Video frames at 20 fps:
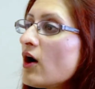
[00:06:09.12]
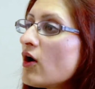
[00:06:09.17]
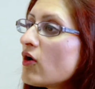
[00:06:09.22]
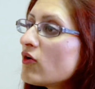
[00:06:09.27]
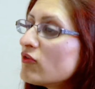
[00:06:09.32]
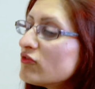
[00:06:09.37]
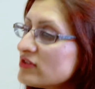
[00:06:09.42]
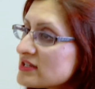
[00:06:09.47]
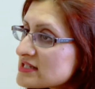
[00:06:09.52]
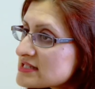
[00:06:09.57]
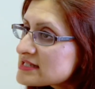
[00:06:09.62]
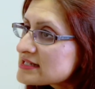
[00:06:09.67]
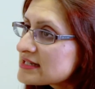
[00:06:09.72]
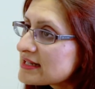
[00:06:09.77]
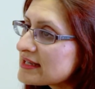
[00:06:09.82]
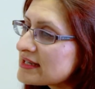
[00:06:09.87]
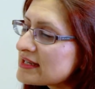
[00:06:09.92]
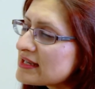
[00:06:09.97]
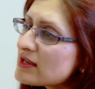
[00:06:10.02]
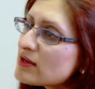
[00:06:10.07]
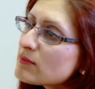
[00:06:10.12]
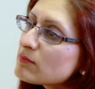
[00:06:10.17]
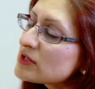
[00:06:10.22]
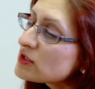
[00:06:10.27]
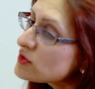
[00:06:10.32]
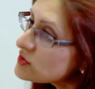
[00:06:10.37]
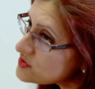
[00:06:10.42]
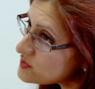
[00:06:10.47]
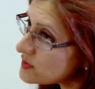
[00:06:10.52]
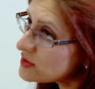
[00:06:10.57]
Obviously,
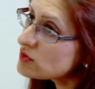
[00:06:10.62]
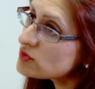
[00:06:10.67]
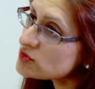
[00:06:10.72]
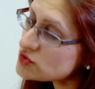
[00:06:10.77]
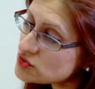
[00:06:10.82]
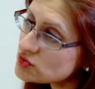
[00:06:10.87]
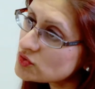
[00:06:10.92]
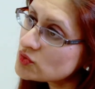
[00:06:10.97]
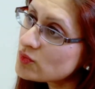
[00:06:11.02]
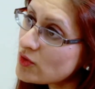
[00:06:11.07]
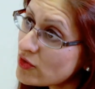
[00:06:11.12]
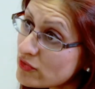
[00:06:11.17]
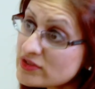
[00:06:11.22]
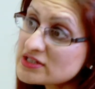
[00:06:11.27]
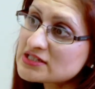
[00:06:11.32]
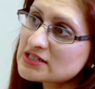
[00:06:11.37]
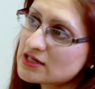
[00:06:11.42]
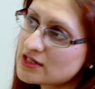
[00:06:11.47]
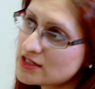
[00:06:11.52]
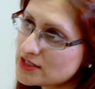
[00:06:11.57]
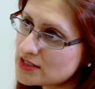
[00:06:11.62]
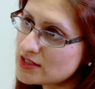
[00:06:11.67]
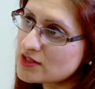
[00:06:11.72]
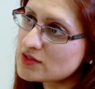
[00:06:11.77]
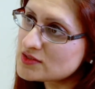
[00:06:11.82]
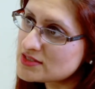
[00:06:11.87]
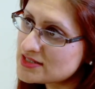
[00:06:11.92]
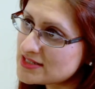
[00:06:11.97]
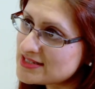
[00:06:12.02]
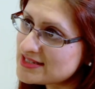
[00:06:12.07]
because we're not sure what the
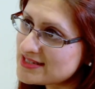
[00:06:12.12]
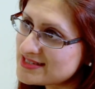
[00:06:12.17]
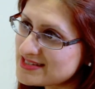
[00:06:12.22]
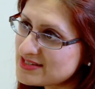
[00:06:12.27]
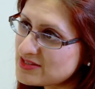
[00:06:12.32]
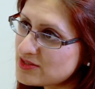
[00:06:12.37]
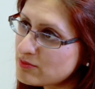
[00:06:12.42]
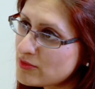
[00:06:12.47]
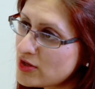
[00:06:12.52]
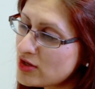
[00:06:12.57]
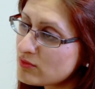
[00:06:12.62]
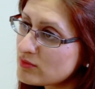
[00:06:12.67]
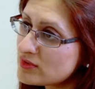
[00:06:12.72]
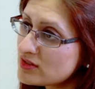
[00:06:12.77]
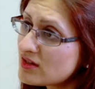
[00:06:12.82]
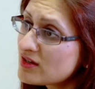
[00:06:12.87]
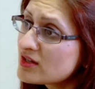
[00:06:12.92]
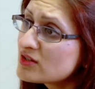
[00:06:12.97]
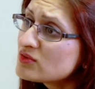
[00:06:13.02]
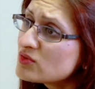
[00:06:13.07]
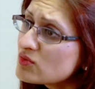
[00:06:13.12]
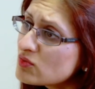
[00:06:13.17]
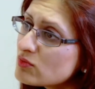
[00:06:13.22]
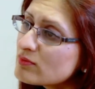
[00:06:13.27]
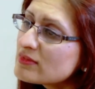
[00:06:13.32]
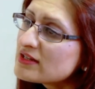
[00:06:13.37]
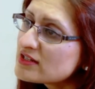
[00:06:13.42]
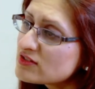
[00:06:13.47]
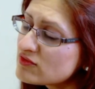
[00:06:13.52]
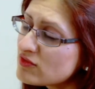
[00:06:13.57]
diagnosis is at the moment, I'd
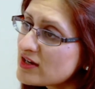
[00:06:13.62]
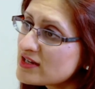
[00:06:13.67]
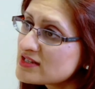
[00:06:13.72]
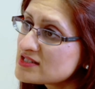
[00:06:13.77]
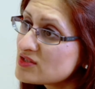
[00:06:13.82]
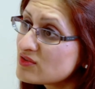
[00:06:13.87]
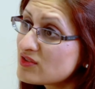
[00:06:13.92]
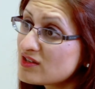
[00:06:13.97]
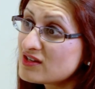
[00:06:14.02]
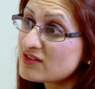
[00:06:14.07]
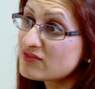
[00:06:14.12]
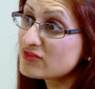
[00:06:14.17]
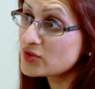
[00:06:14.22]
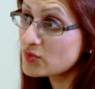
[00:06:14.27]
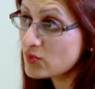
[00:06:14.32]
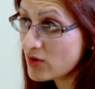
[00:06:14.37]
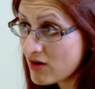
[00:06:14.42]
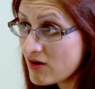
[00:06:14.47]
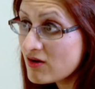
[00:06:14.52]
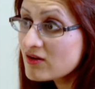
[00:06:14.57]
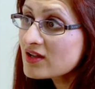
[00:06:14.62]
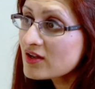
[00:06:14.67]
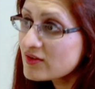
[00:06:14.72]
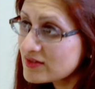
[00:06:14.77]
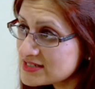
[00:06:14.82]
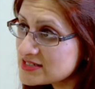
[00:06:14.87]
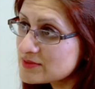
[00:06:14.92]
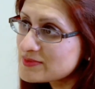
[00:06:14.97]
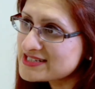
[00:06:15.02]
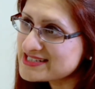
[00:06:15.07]
normally advise you that if you are
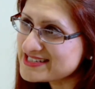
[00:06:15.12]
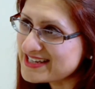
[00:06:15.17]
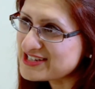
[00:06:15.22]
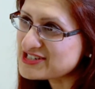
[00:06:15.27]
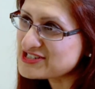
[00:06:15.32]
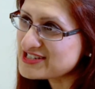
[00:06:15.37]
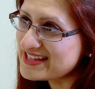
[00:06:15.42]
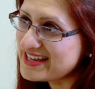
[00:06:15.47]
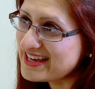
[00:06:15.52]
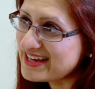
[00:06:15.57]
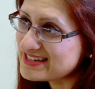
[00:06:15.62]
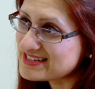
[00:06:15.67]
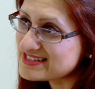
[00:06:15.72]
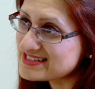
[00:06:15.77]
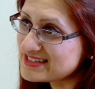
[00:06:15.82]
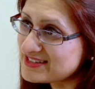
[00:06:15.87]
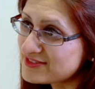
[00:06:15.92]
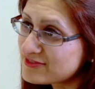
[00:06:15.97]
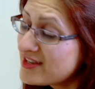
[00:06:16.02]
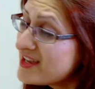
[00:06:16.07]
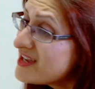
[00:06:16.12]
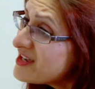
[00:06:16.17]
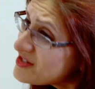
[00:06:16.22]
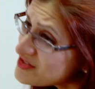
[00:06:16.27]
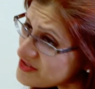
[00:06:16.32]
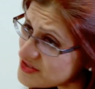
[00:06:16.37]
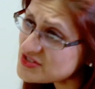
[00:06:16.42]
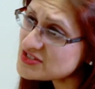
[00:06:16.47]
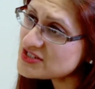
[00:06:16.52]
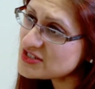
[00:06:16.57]
going to be sexually active,
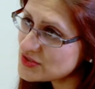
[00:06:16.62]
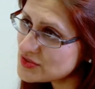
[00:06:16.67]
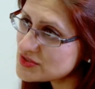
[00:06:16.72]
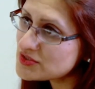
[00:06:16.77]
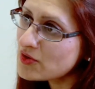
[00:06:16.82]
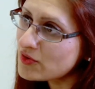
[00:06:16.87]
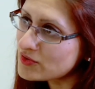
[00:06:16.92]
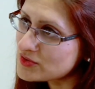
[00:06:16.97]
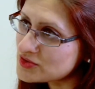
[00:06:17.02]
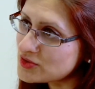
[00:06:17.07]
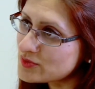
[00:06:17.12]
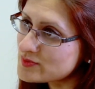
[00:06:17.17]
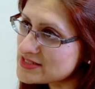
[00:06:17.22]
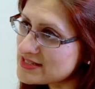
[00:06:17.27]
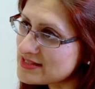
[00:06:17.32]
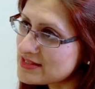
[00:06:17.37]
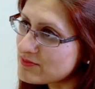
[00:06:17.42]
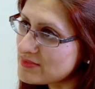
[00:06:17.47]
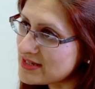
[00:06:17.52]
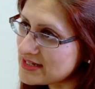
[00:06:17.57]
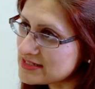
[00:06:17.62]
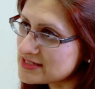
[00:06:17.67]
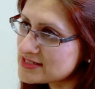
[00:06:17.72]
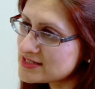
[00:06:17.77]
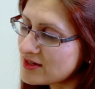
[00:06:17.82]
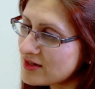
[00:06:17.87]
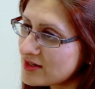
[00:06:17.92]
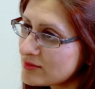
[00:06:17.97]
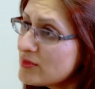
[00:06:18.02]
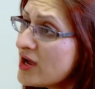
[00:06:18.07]
just to use condoms in the
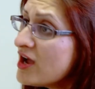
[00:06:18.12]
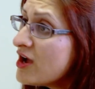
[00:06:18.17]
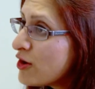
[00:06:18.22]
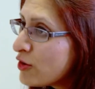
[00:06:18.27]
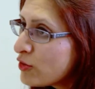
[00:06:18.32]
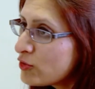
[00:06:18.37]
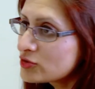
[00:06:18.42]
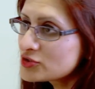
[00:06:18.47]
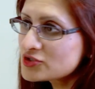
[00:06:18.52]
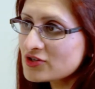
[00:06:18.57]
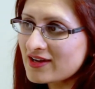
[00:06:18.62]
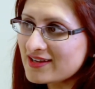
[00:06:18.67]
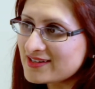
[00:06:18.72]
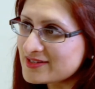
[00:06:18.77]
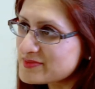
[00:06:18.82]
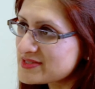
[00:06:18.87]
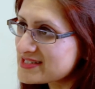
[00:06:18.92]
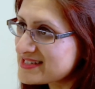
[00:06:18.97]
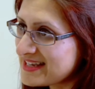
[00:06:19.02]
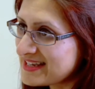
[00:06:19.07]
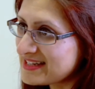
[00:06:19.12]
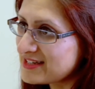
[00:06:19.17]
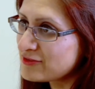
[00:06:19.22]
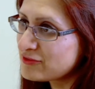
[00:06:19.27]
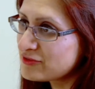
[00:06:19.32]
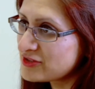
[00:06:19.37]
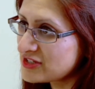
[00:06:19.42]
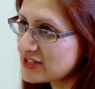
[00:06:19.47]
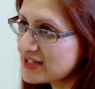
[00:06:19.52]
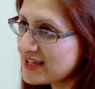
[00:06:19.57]
meantime, or try and abstain
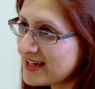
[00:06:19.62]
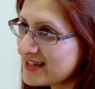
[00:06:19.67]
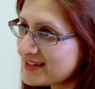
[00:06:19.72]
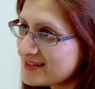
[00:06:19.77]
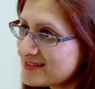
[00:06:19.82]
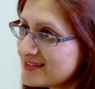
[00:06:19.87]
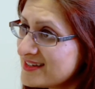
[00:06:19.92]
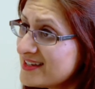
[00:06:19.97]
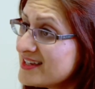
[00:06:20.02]
if you can.